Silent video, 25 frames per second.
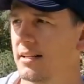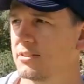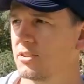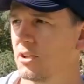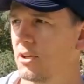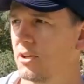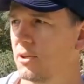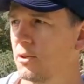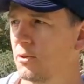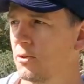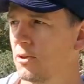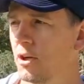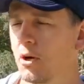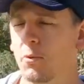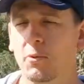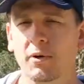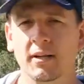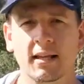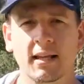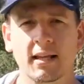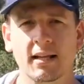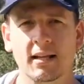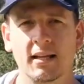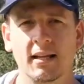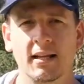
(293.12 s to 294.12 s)
so you don't want
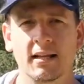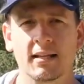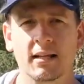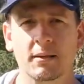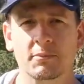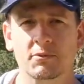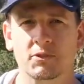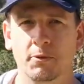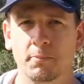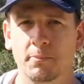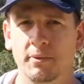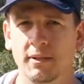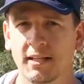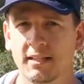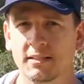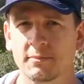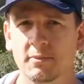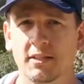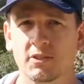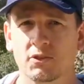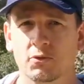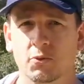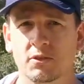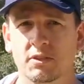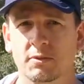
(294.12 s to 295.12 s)
to get cleaned up. So please
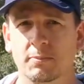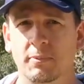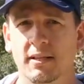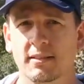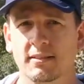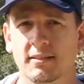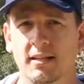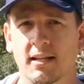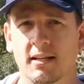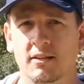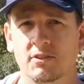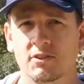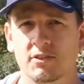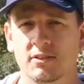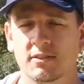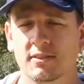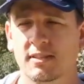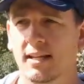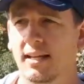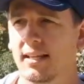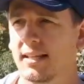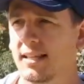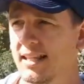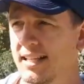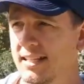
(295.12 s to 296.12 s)
make sure, spectators, you
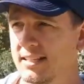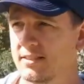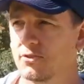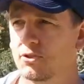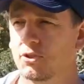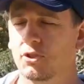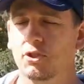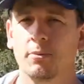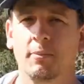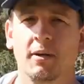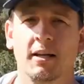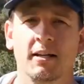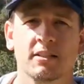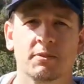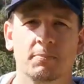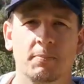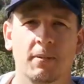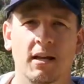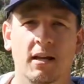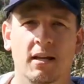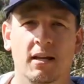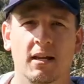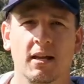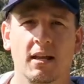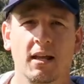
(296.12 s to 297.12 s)
stay at least 2 meters
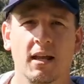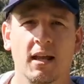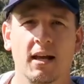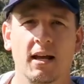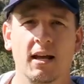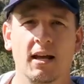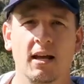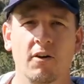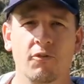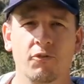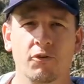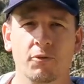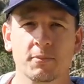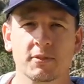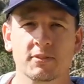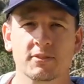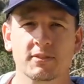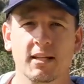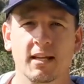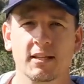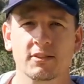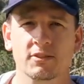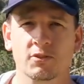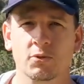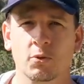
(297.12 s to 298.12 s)
back from the
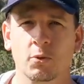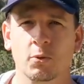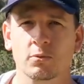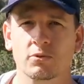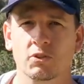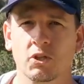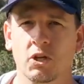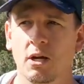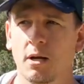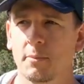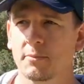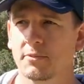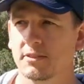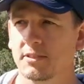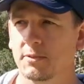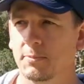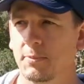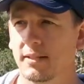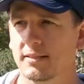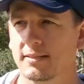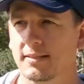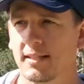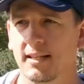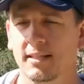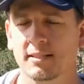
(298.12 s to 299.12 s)
stages at all times. And
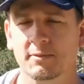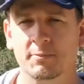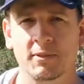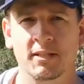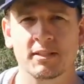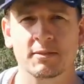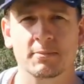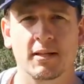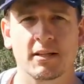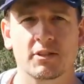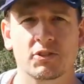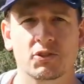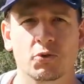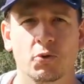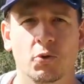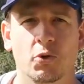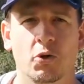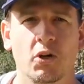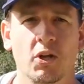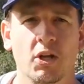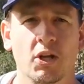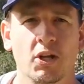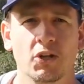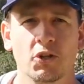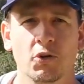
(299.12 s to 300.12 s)
spectators, please make sure
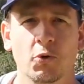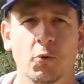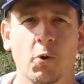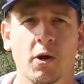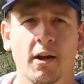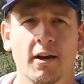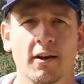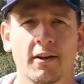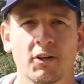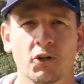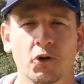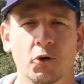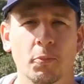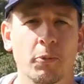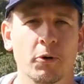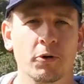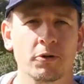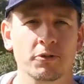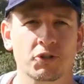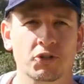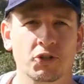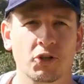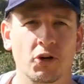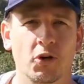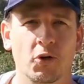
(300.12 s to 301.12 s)
you're wearing your
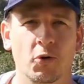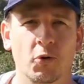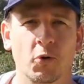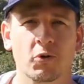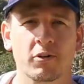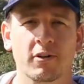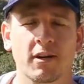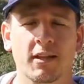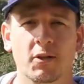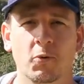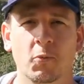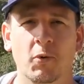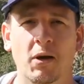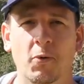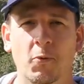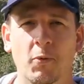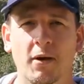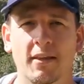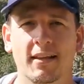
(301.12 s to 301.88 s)
poncho or other wet